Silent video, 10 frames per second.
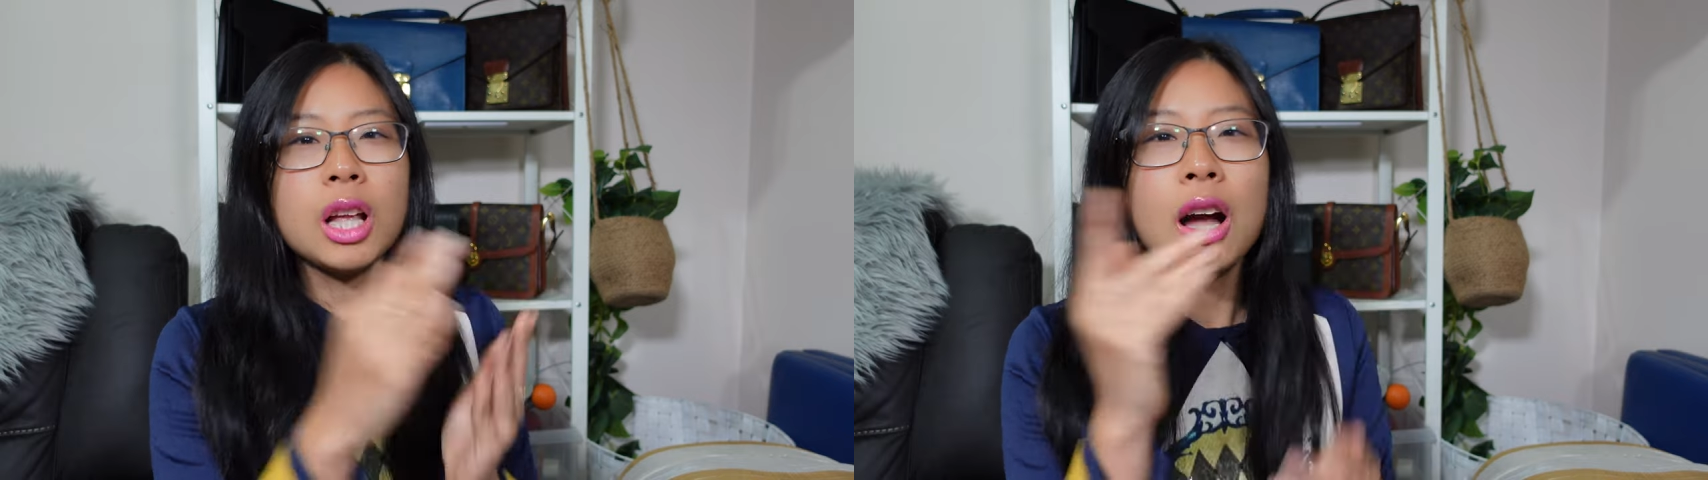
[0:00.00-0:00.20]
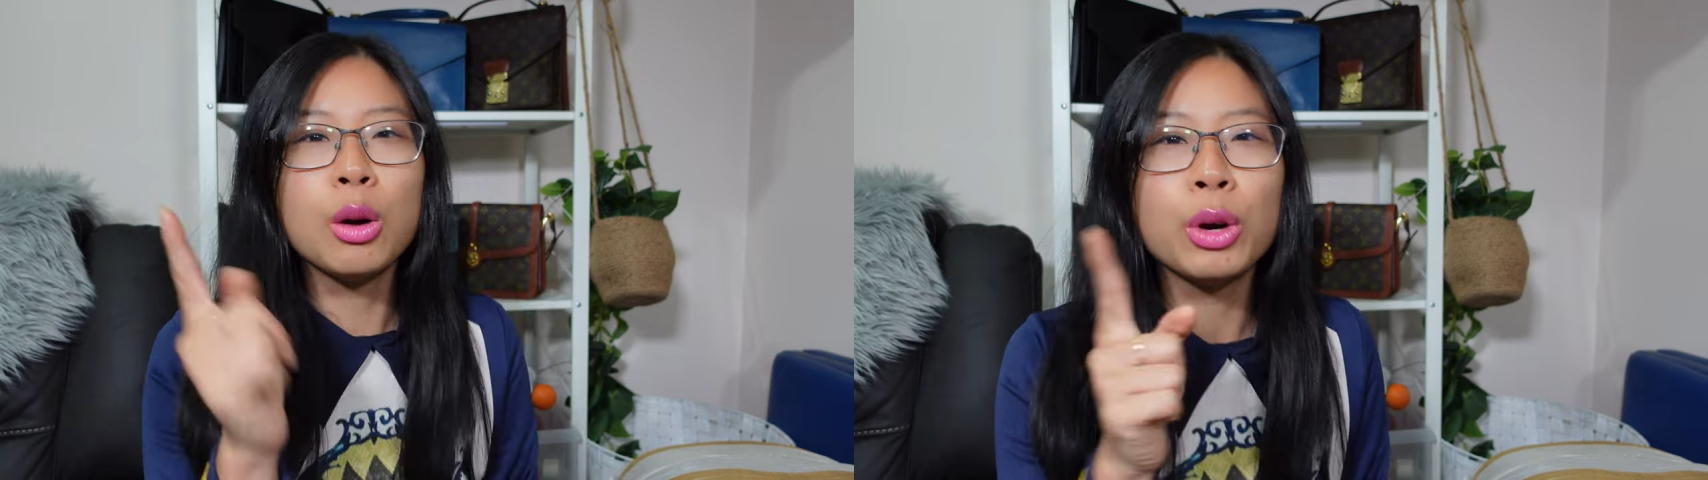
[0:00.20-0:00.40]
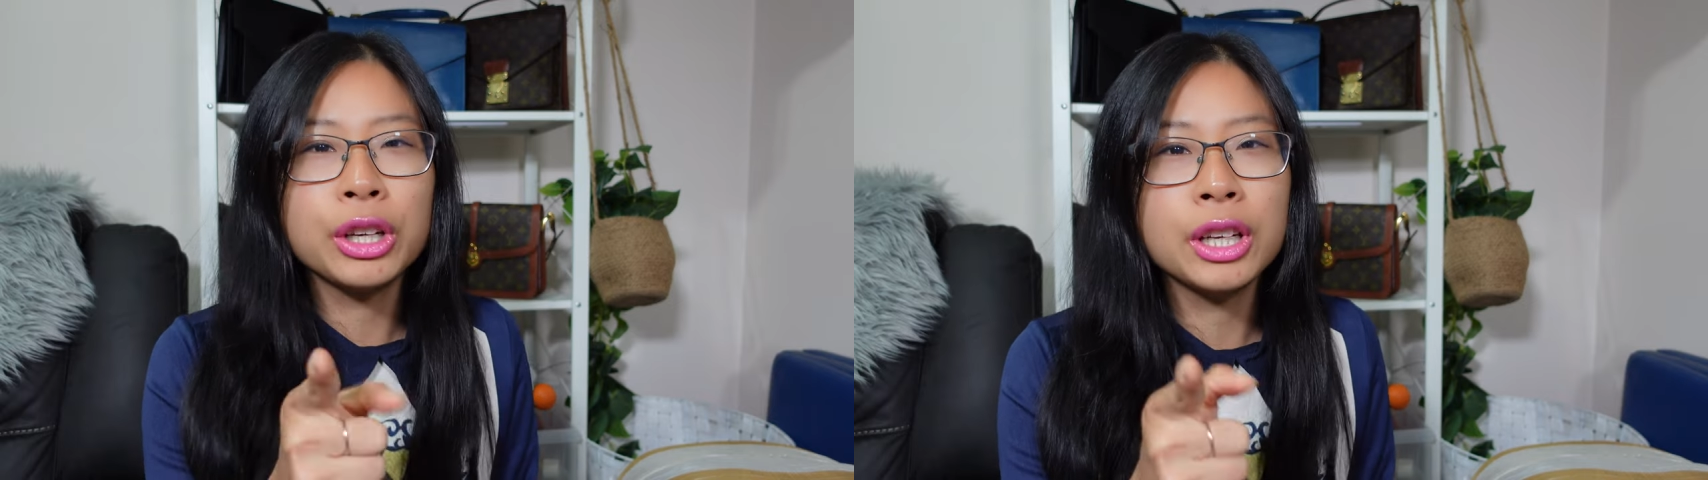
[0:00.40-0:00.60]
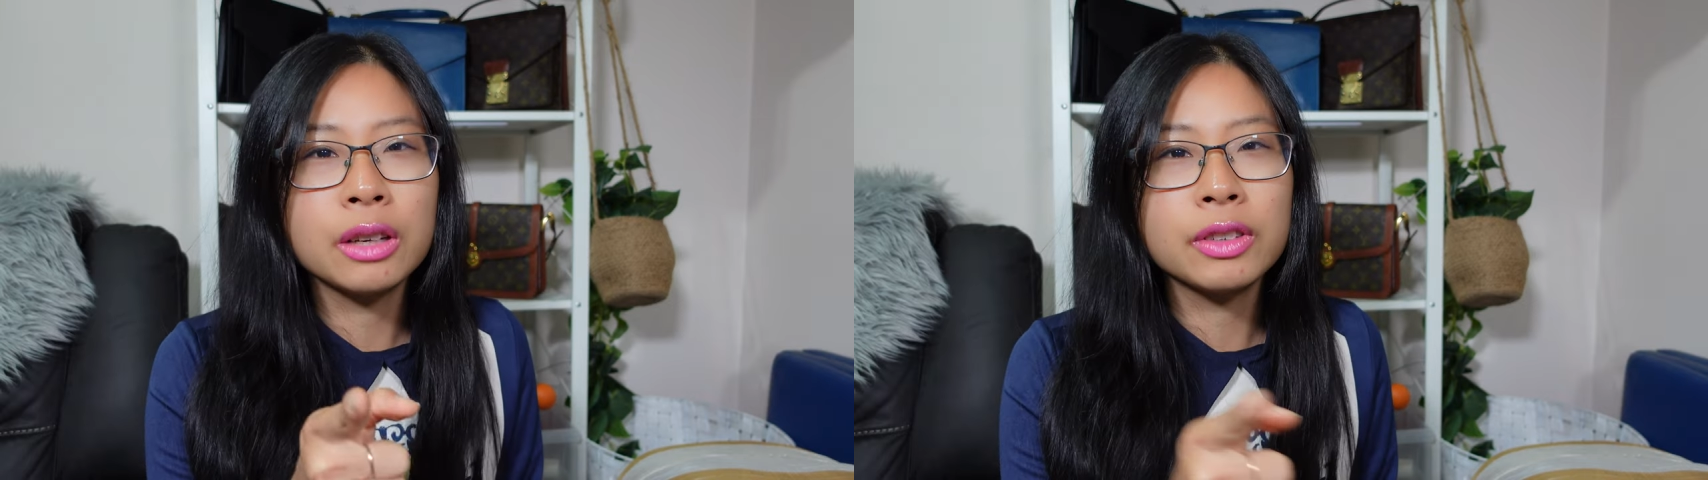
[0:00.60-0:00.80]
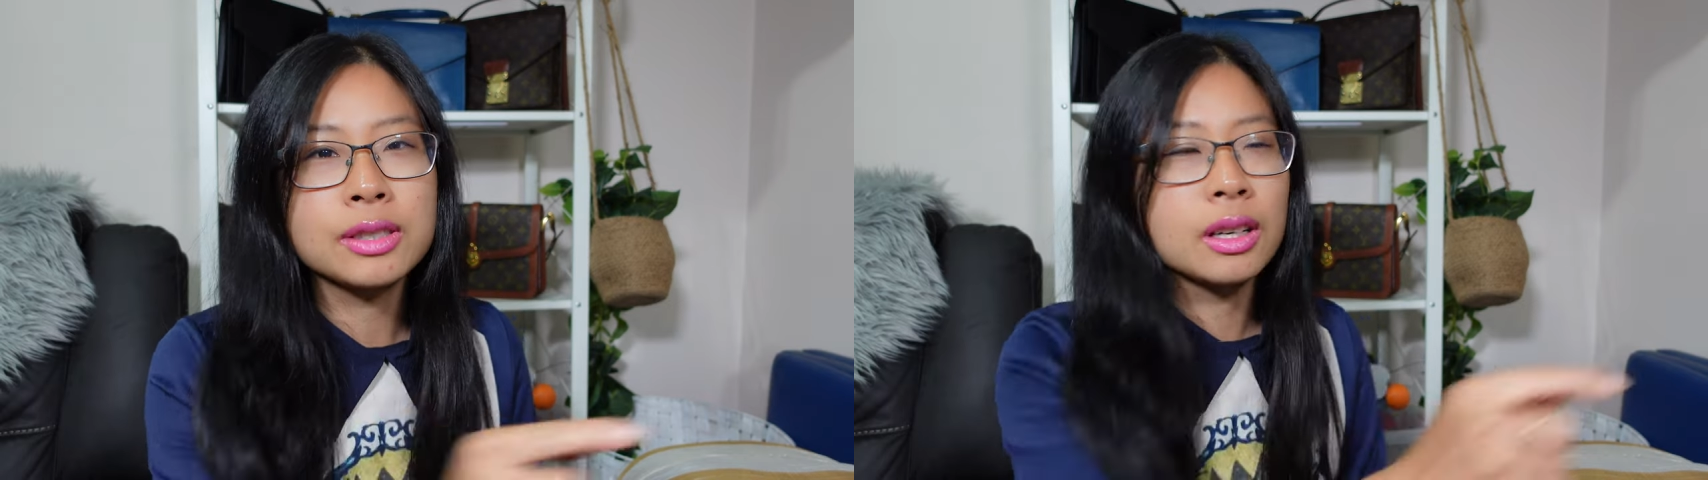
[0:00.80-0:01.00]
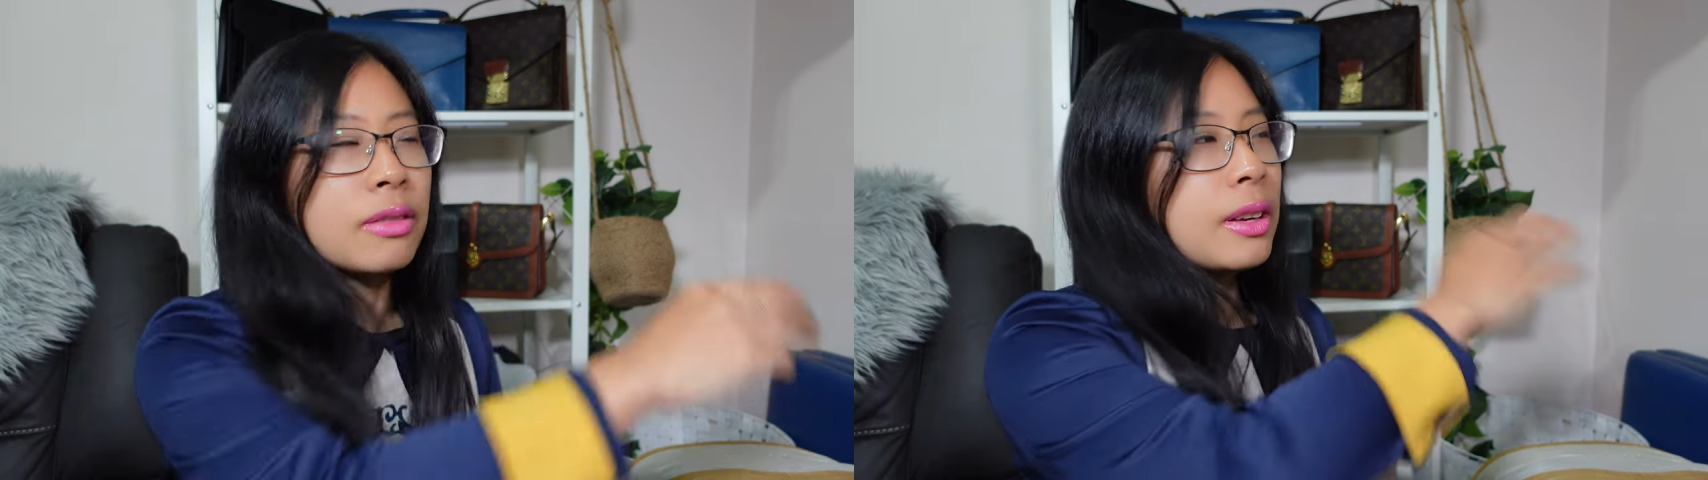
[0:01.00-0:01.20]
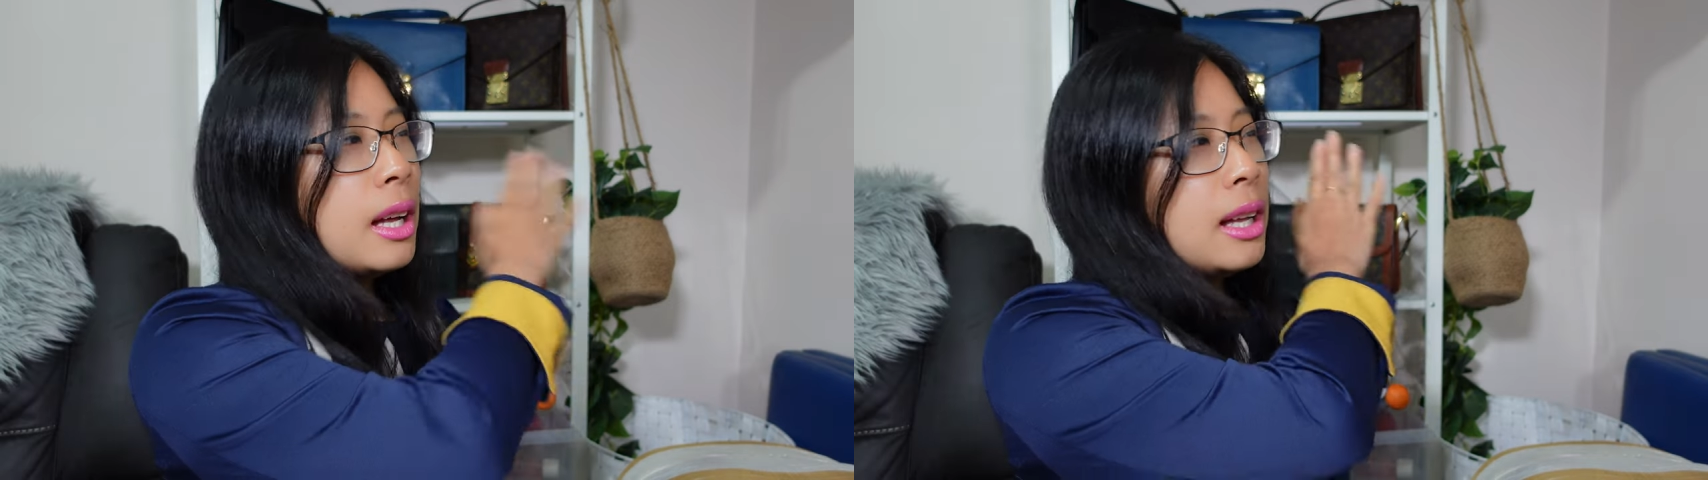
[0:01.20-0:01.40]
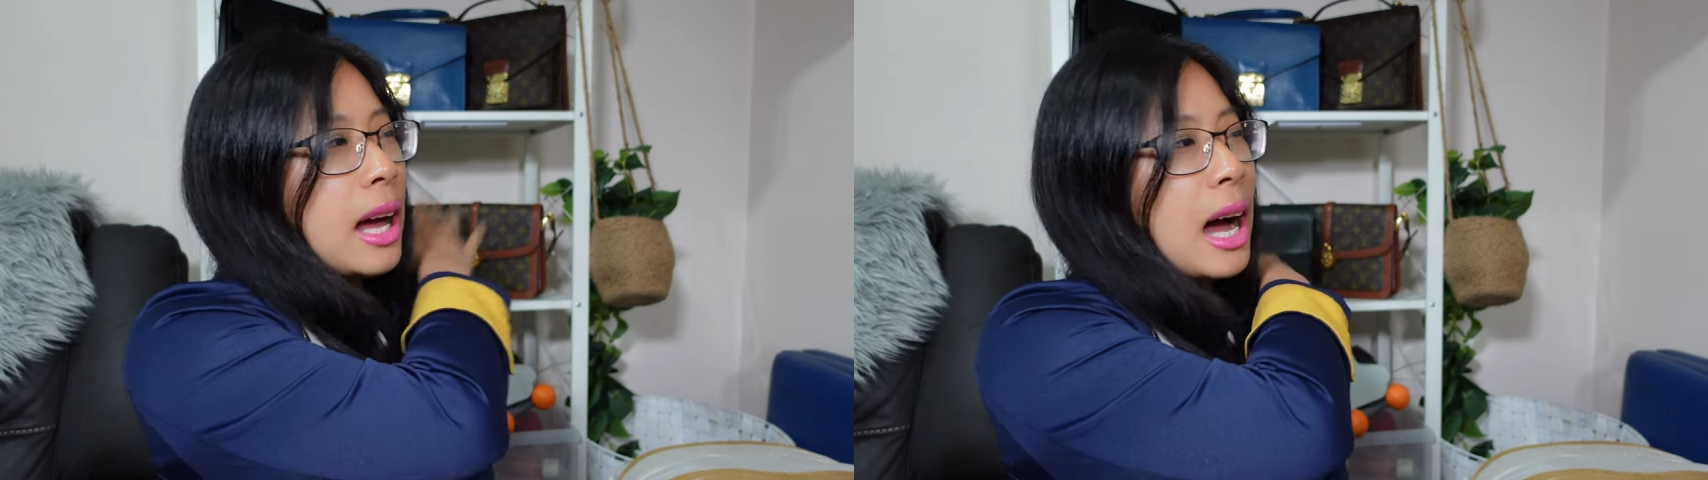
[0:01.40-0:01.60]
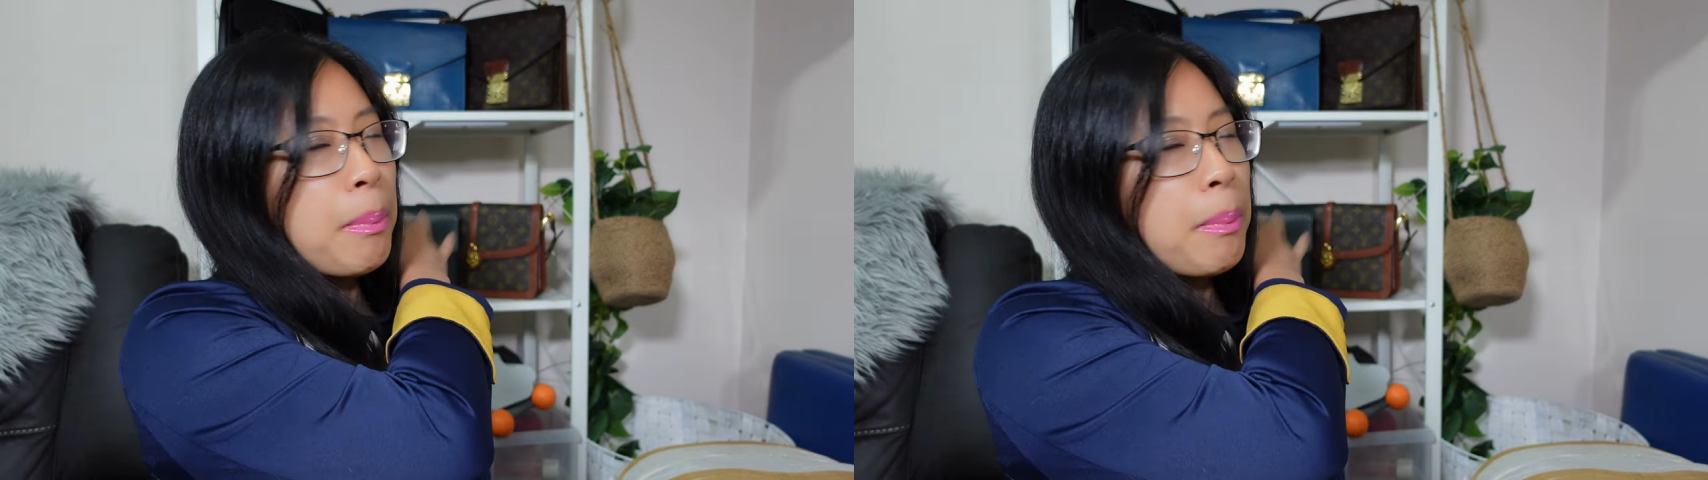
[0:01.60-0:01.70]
I want you to give yourself a